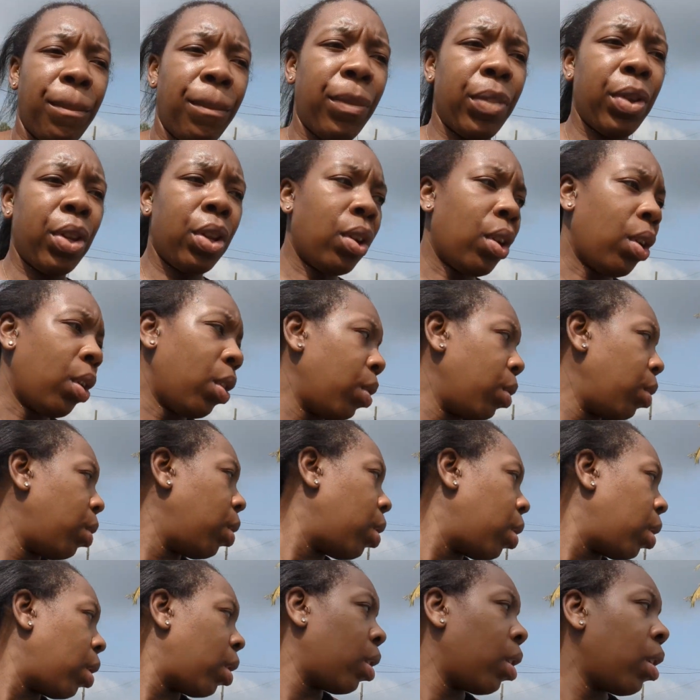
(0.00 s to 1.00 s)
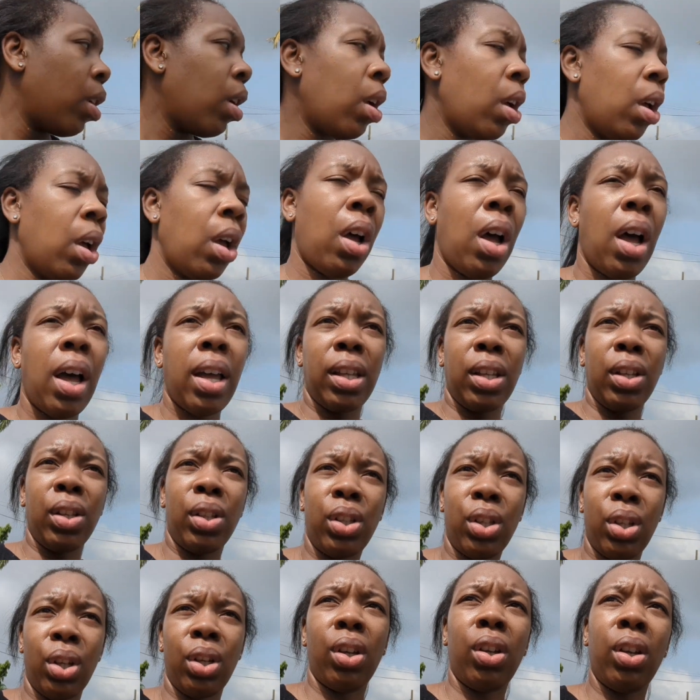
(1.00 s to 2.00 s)
you know, I used
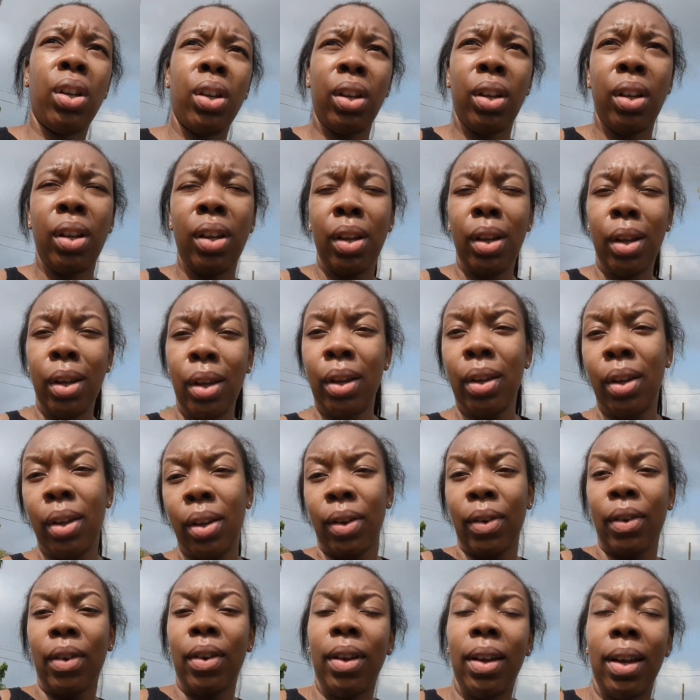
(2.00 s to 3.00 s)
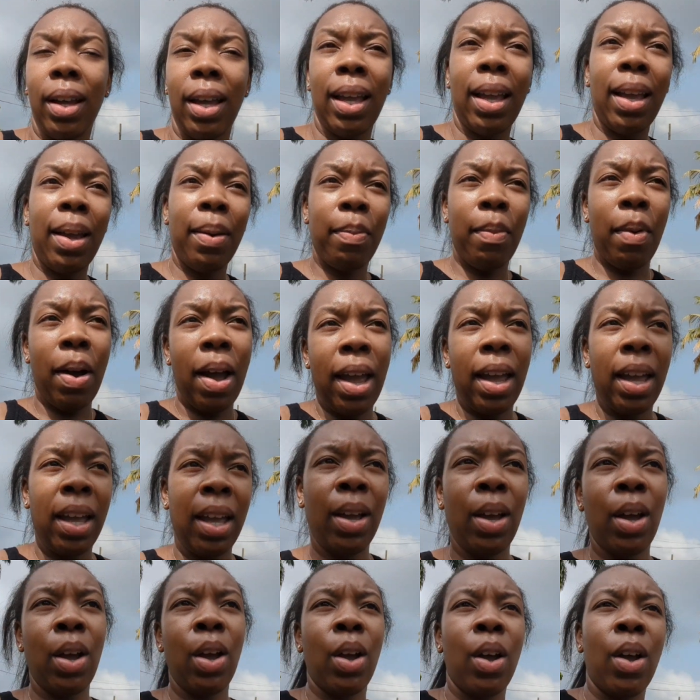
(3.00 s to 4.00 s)
to hear my
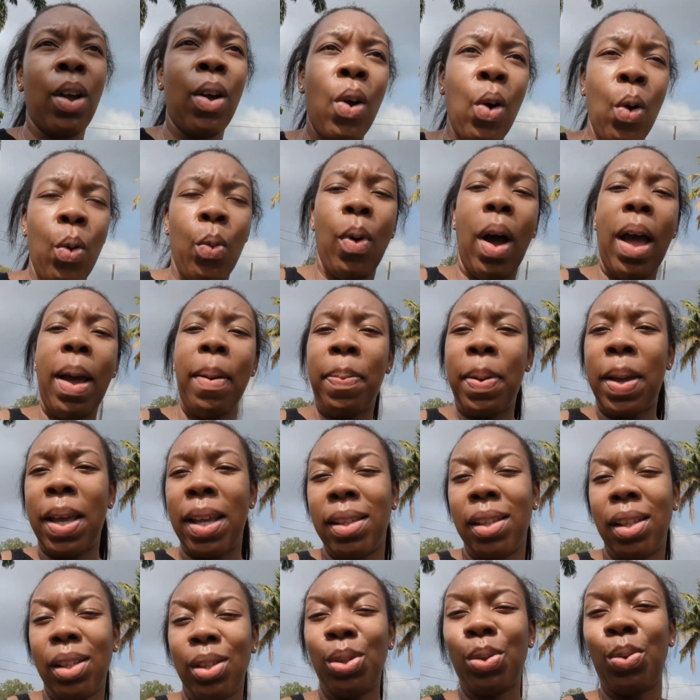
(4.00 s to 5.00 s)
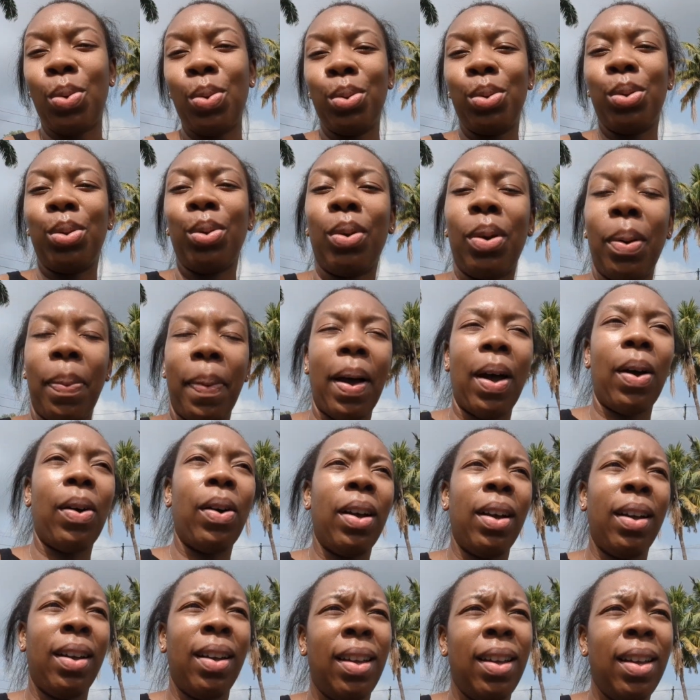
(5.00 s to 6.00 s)
white peers at school talk about.
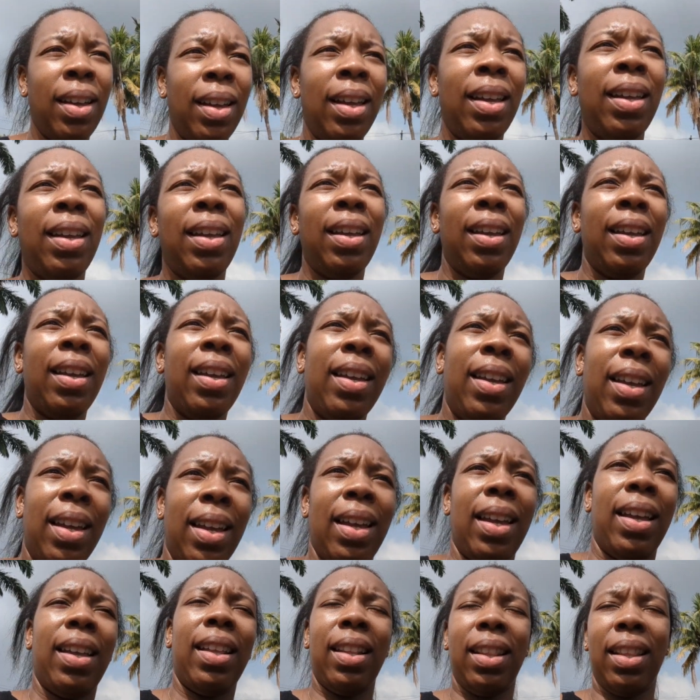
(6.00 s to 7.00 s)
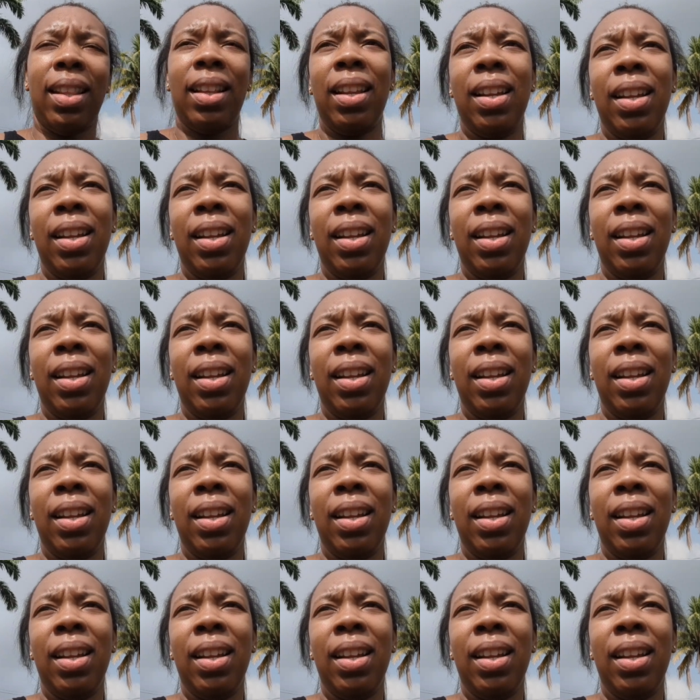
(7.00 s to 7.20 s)
And,